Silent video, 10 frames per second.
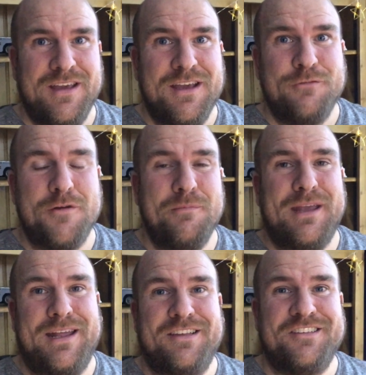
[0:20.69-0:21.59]
For
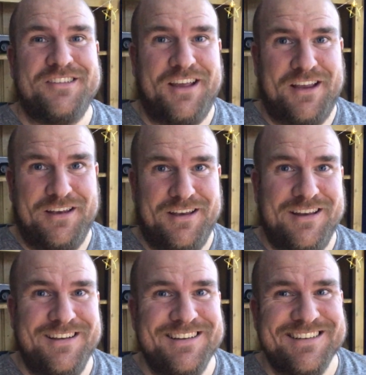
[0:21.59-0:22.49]
me, it's sickening
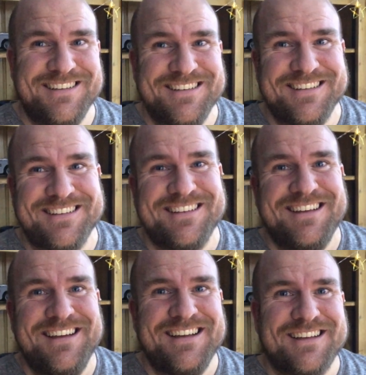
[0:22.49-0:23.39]

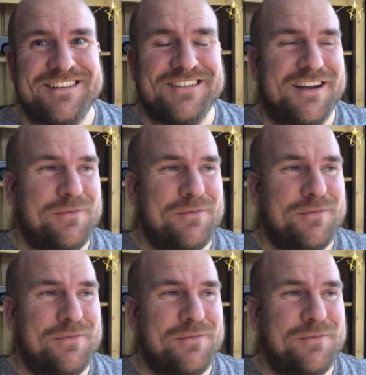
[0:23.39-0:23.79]
because I